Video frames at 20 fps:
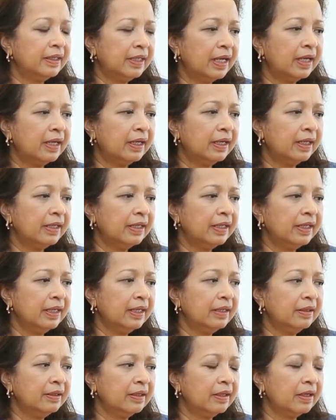Yeah, and
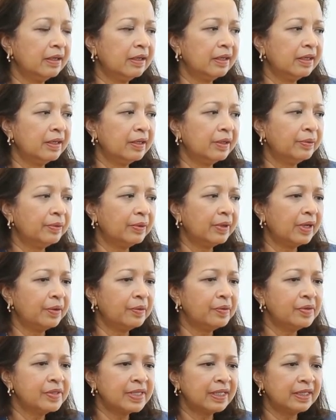then
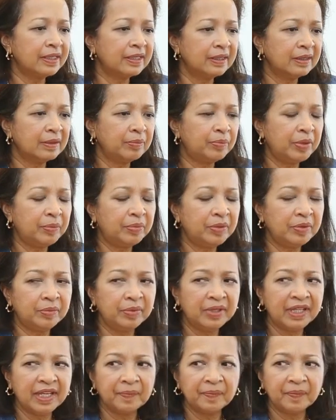I was at the
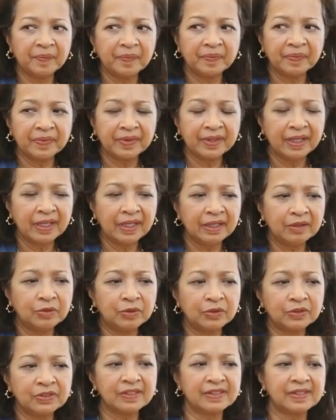PPBM
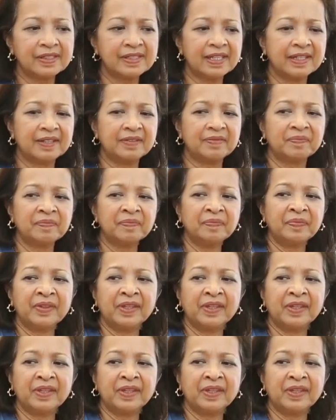headquarters, and